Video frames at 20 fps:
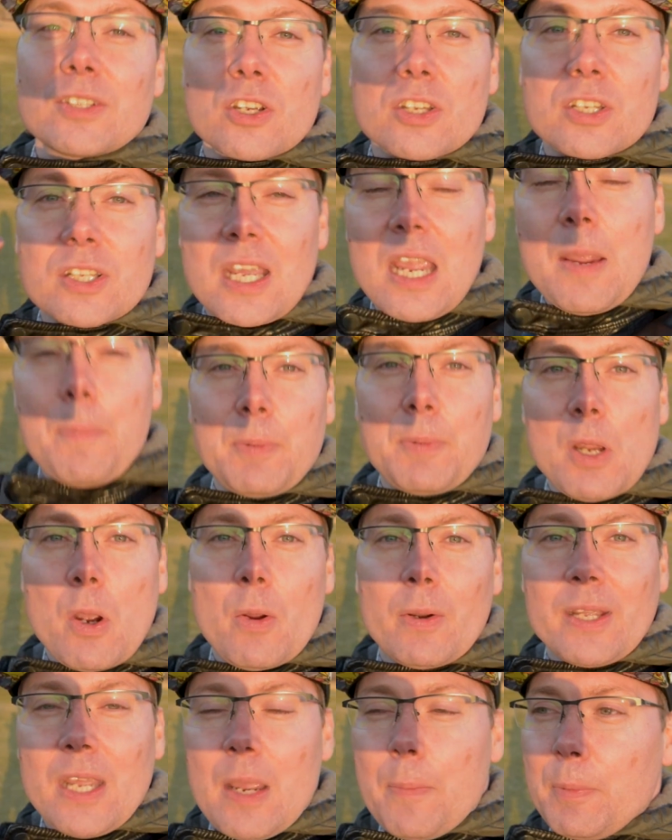just keep
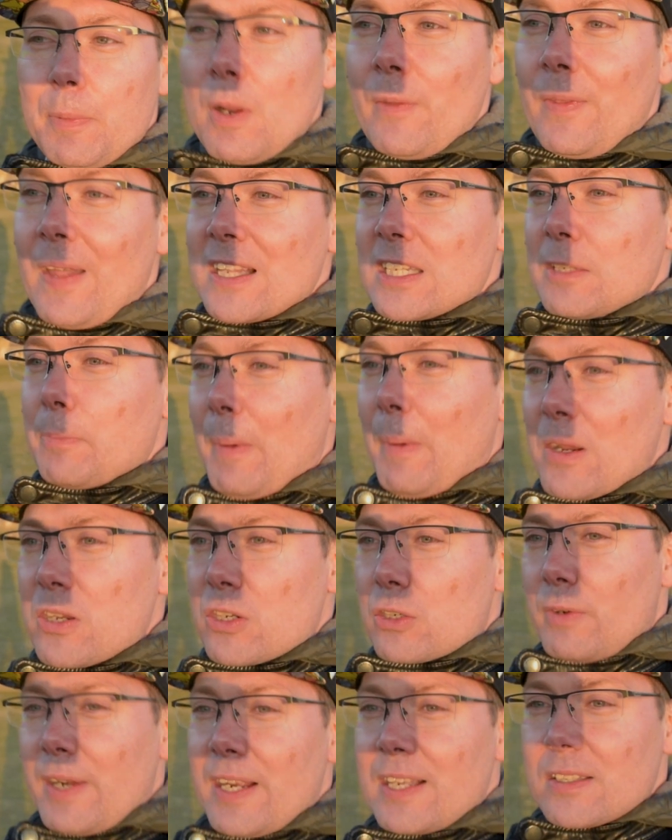doing that
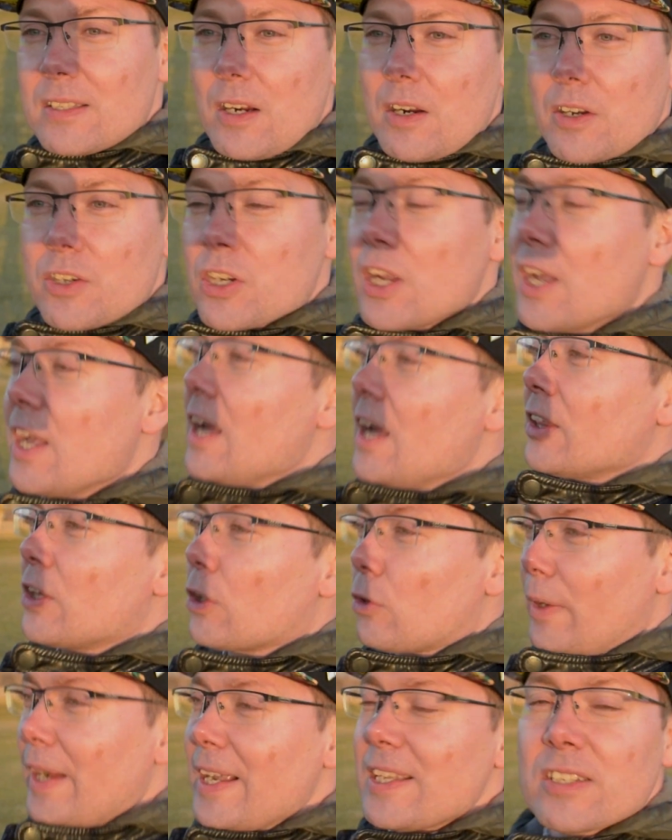special research.
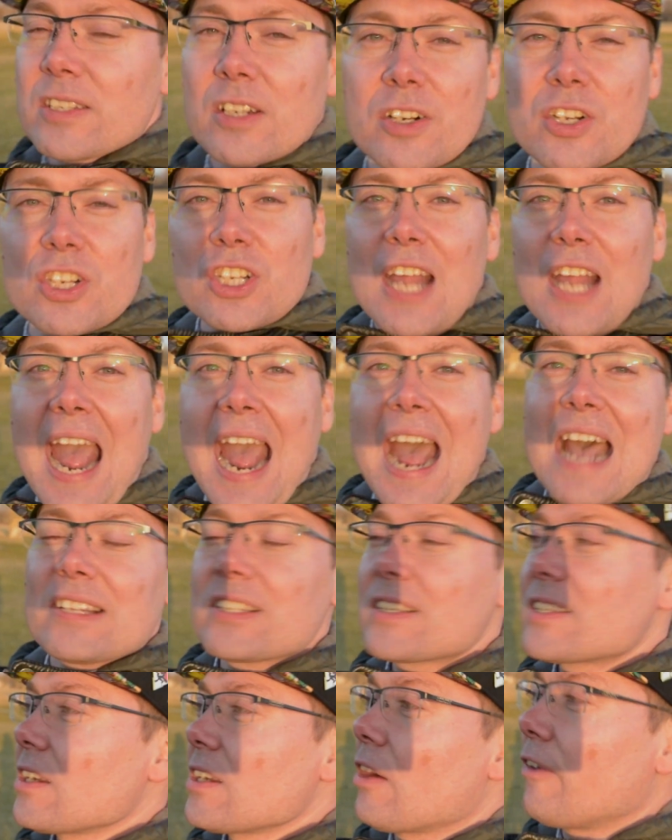The research
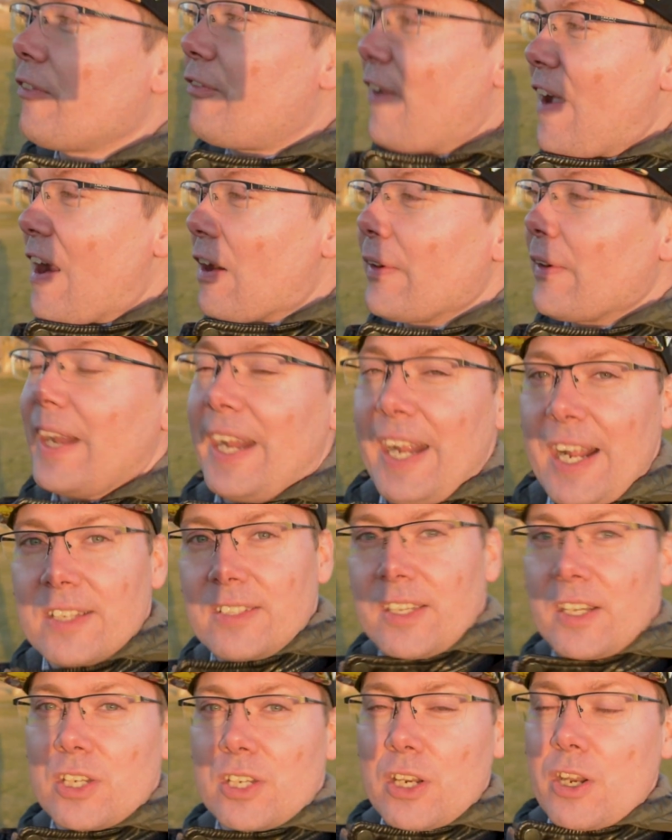tasks are very
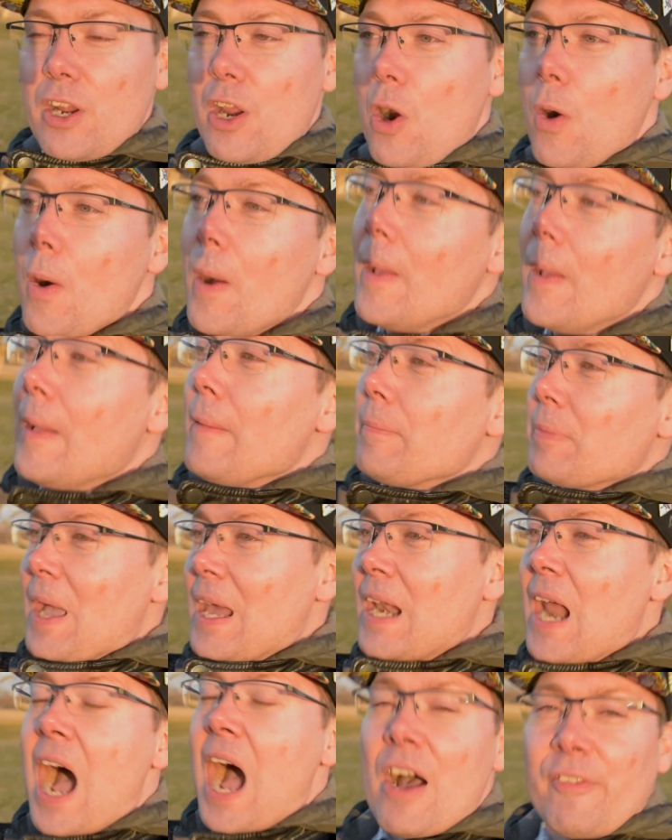easy to do.
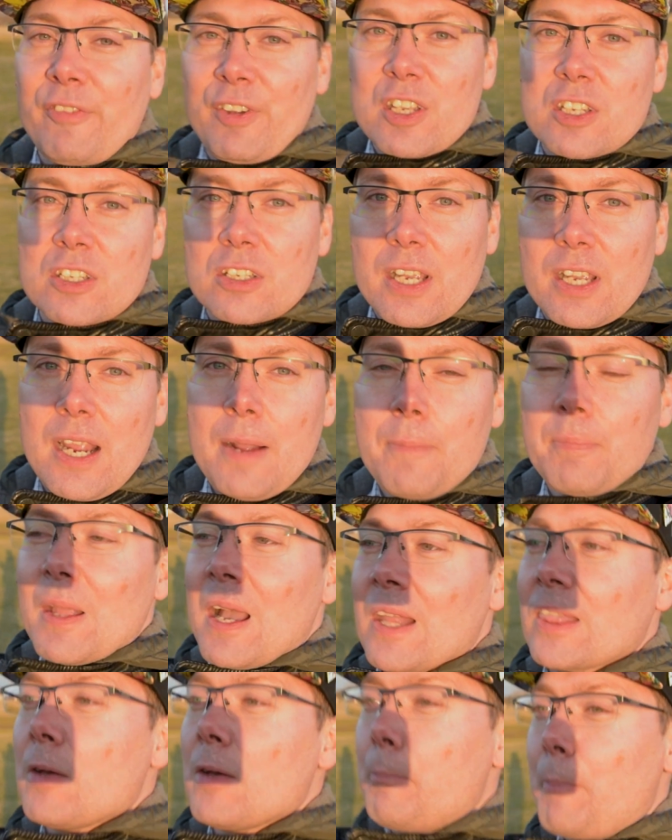And obviously,
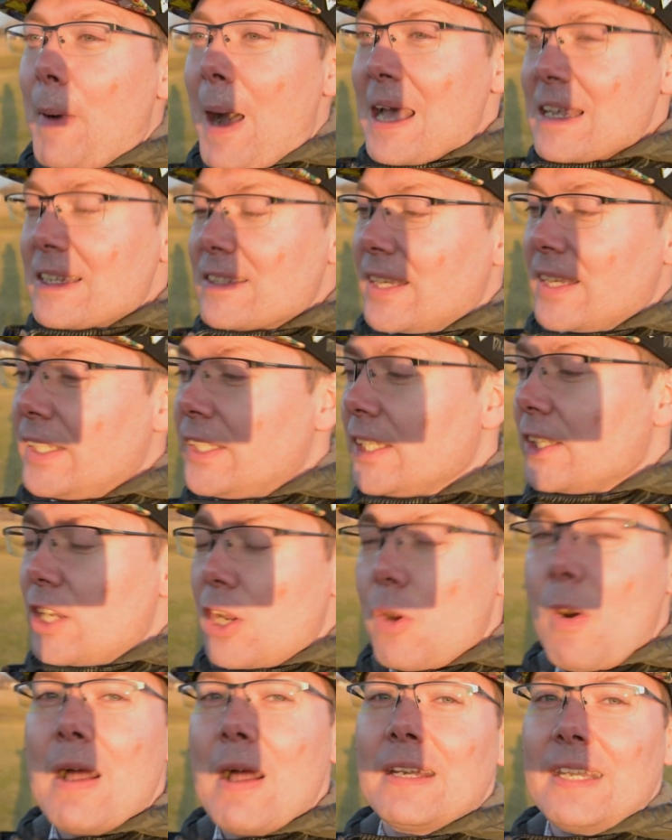the best thing to
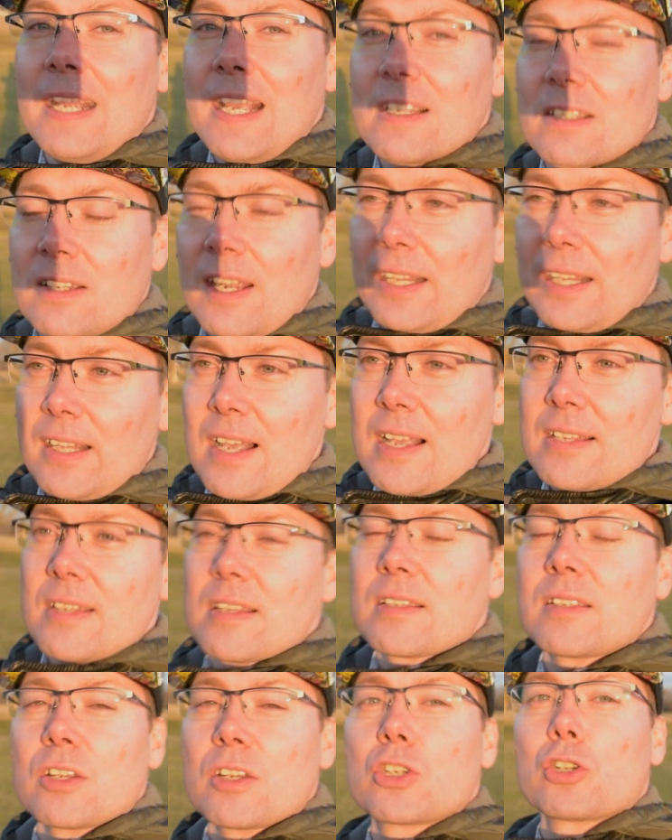do on days like this
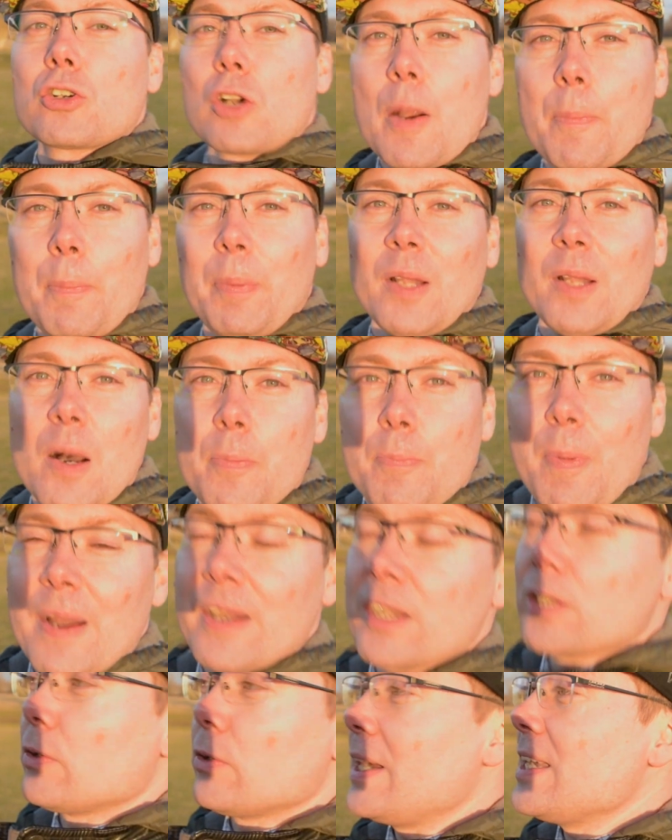is to triple up
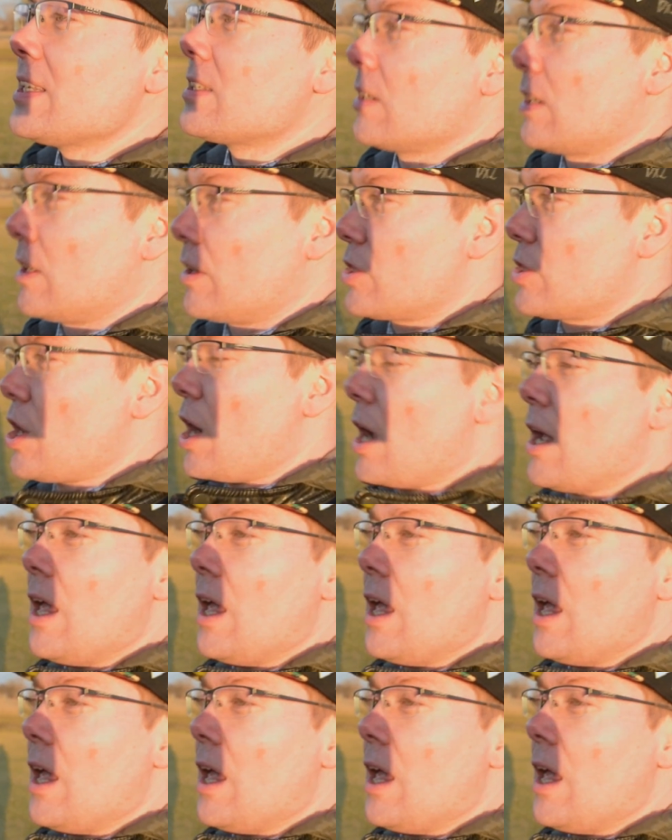on your research.